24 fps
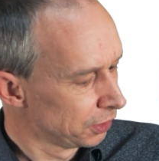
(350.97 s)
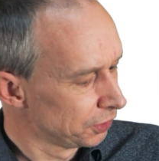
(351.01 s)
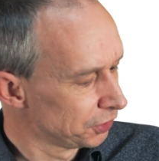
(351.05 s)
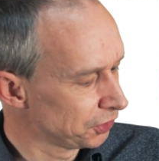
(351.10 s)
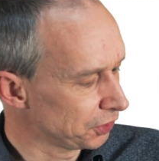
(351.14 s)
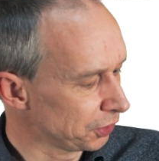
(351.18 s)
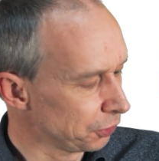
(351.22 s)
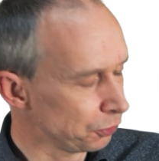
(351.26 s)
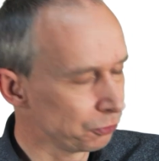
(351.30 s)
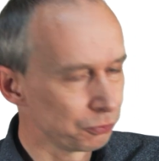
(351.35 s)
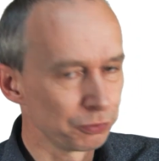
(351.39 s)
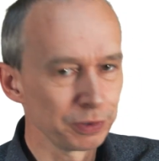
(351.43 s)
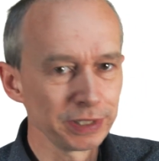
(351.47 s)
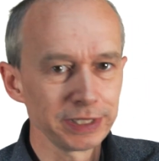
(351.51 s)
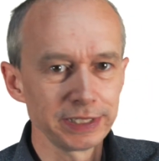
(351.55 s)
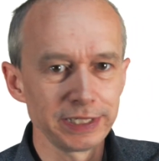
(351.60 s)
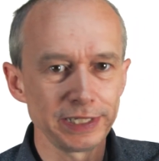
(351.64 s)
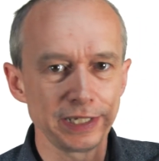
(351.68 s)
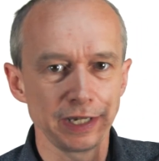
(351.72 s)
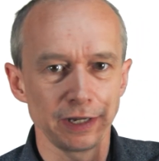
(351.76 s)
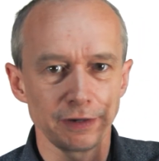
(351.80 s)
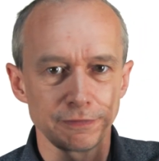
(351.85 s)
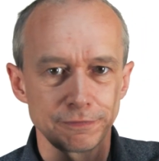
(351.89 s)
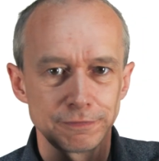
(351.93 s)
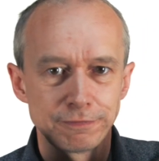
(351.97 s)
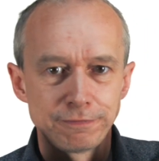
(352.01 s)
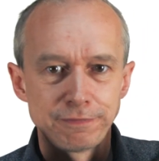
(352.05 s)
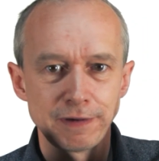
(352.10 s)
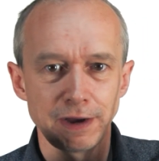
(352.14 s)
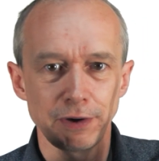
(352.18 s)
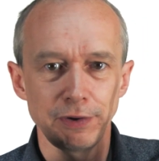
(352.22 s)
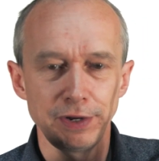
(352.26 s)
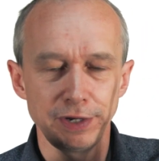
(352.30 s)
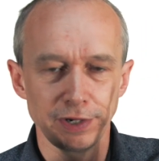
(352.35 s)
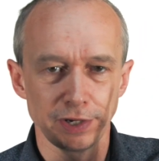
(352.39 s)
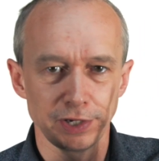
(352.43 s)
So really a
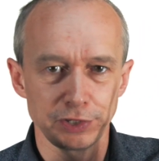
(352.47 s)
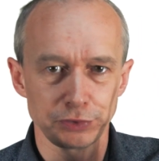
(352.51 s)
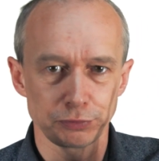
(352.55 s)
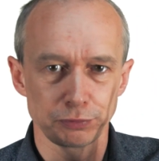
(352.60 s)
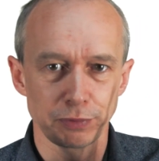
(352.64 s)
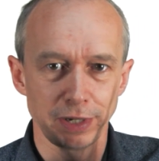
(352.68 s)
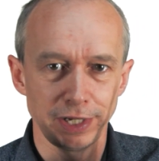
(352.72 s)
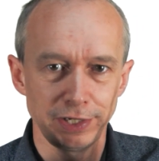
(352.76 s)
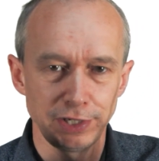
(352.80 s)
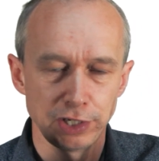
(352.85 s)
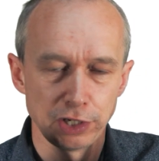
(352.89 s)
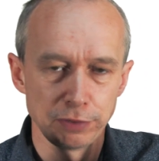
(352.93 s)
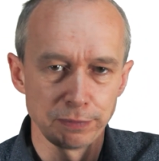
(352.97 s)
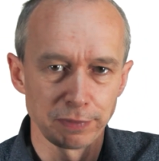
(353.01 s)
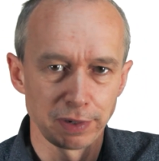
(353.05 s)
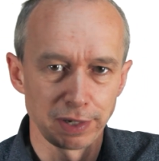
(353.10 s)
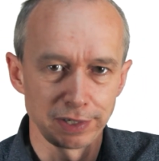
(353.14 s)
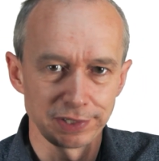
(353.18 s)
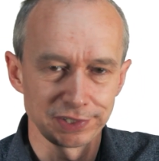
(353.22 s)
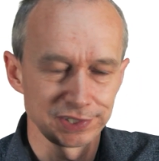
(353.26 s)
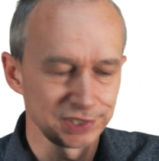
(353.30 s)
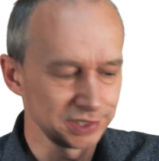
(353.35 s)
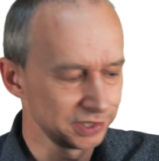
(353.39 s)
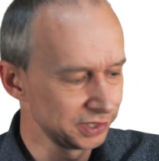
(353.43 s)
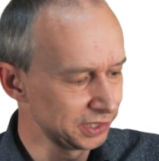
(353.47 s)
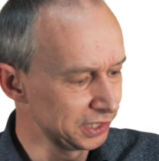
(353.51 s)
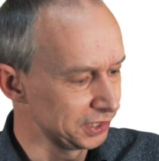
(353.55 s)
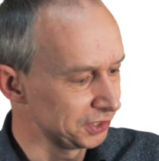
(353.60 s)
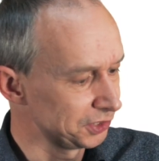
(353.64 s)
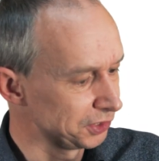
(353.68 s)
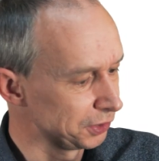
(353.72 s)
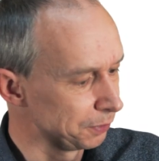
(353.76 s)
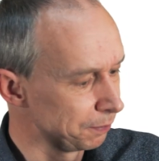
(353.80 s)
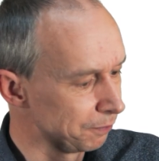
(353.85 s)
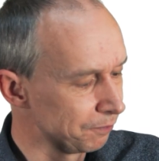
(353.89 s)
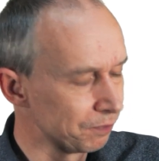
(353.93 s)
very nice radio mic
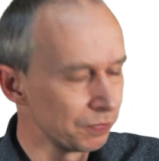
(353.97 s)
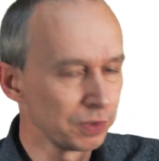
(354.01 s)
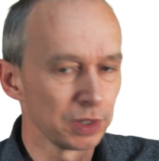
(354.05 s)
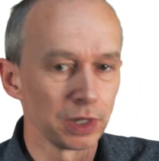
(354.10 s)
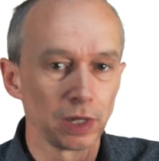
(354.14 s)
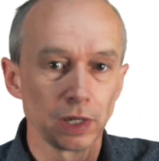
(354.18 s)
system,